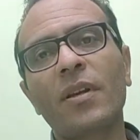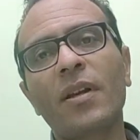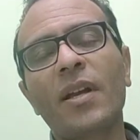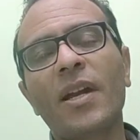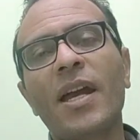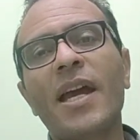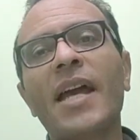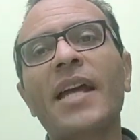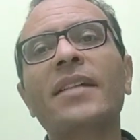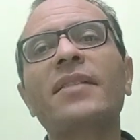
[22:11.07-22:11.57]

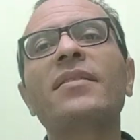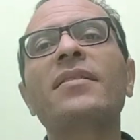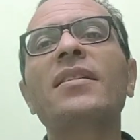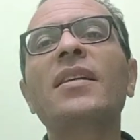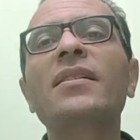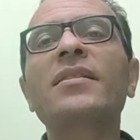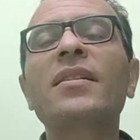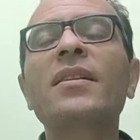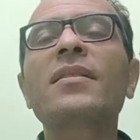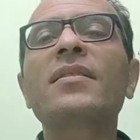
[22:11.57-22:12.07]
and
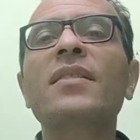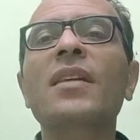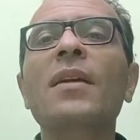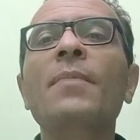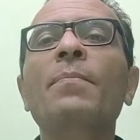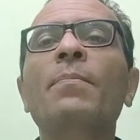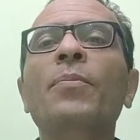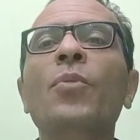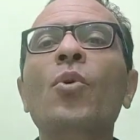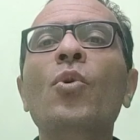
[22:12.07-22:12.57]
this is
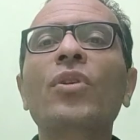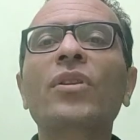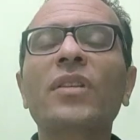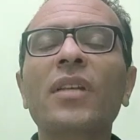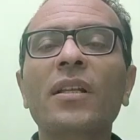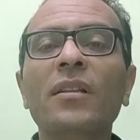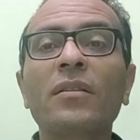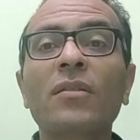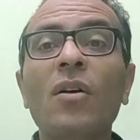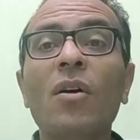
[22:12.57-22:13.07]

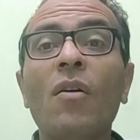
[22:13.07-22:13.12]
important